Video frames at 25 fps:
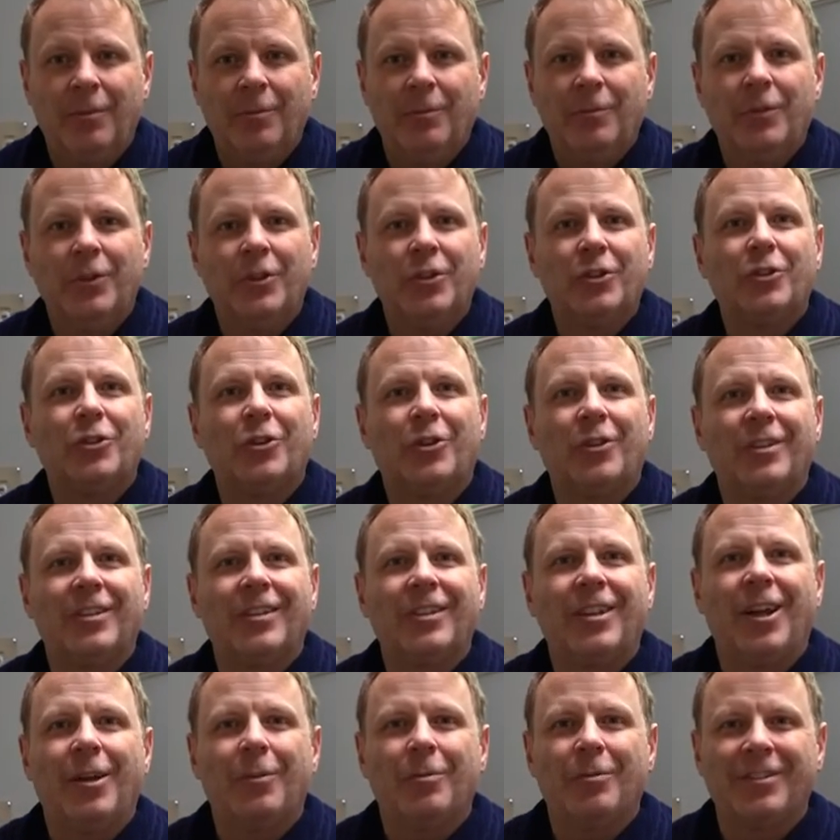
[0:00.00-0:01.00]
You can show the
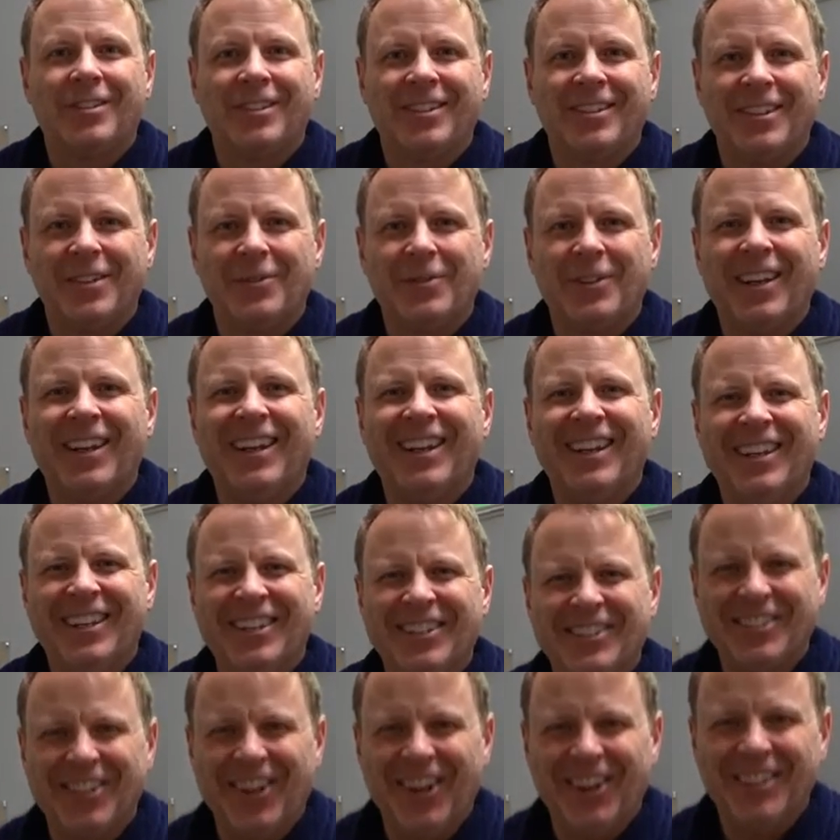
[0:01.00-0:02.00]
socks and
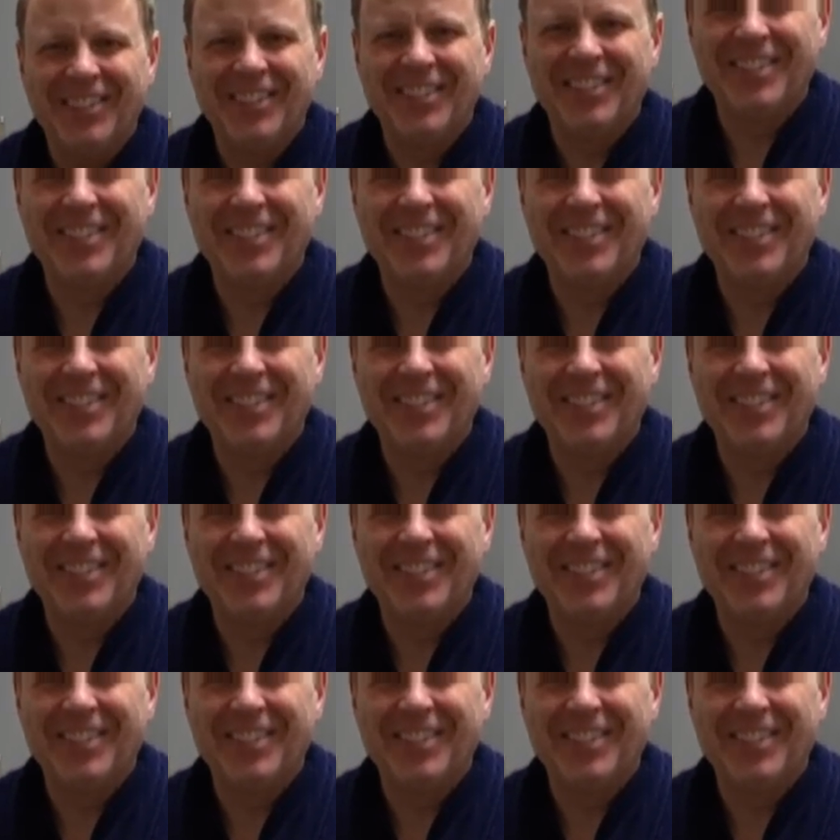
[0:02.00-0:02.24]
slippers, socks and